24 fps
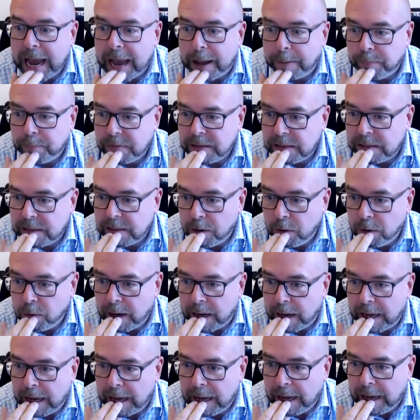So
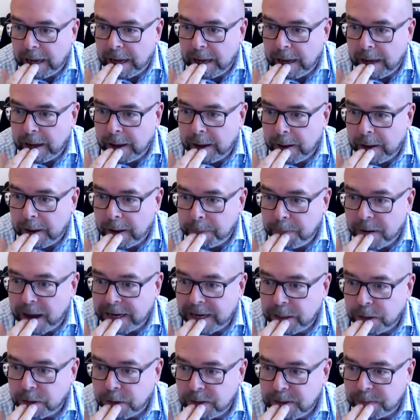
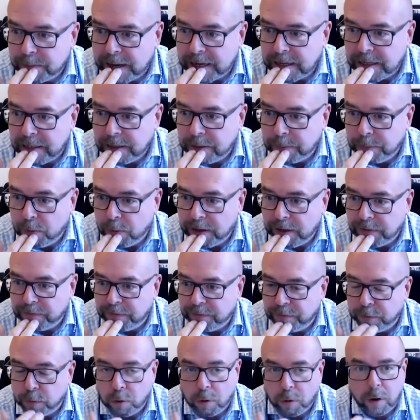Michael is making the point
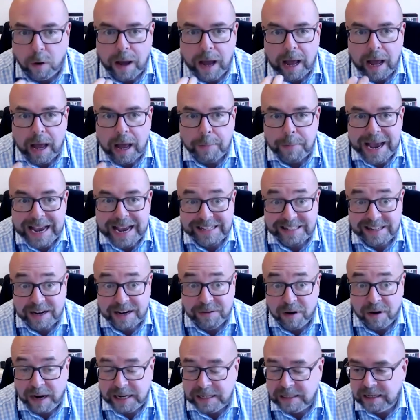for essay
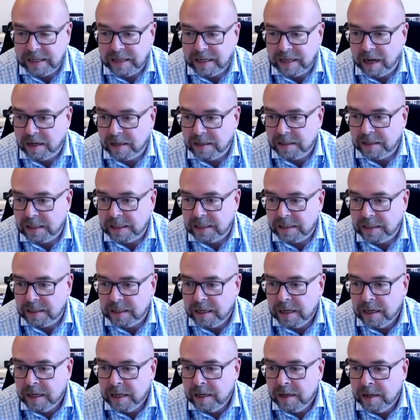writing classes
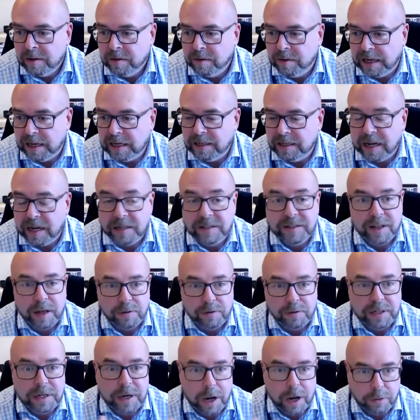that he does
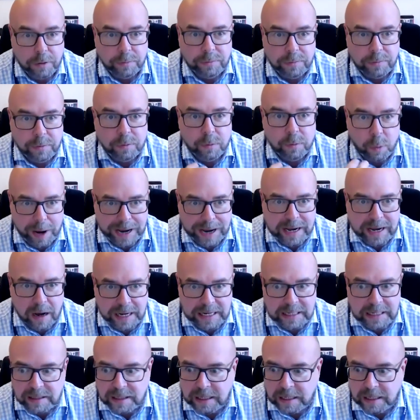those, quick
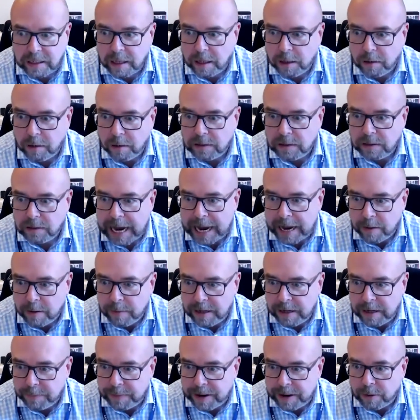ICQs, how
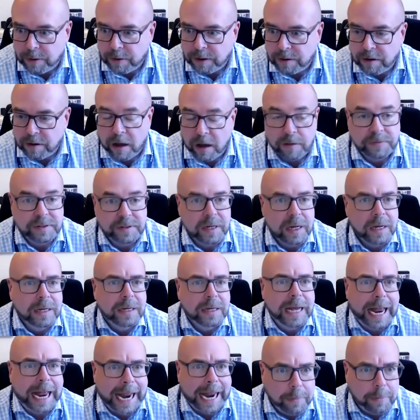many paragraphs,
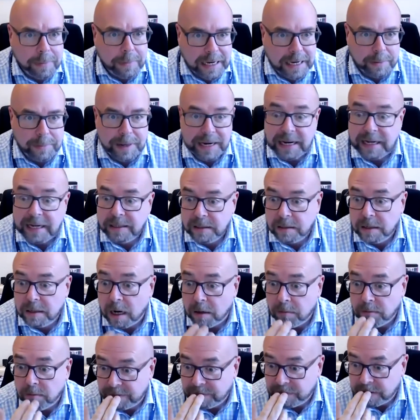how many minutes? No,
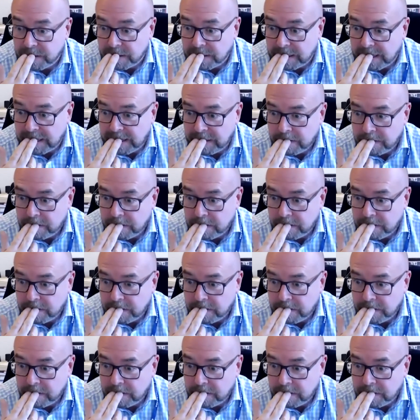definitely.